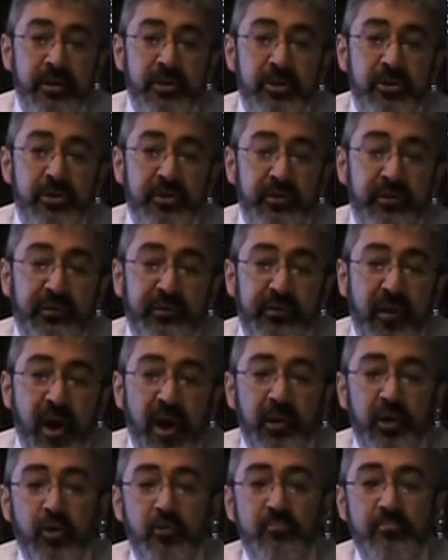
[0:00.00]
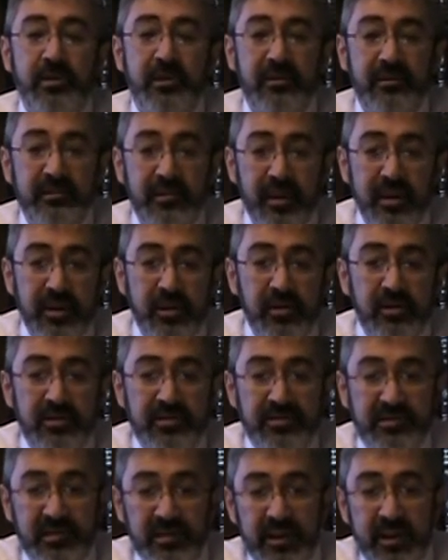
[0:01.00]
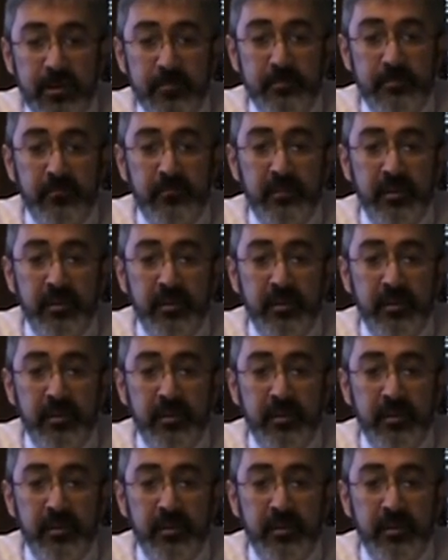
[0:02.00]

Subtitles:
should follow meticulously